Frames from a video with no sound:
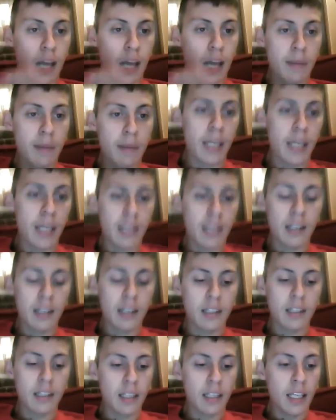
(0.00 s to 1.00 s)
I mean,
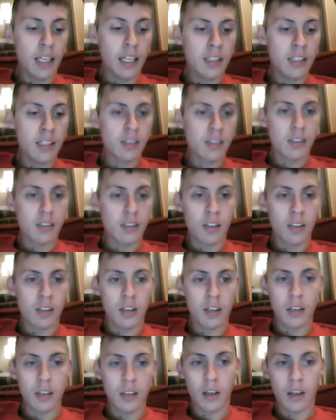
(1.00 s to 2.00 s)
it's
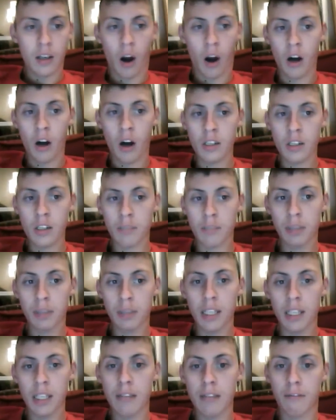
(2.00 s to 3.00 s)
hard to
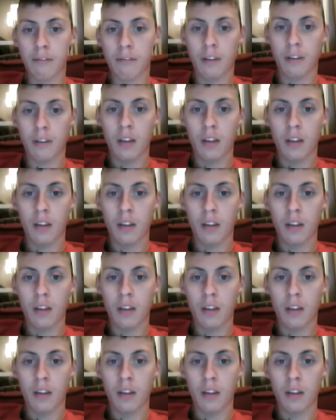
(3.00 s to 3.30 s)
believe.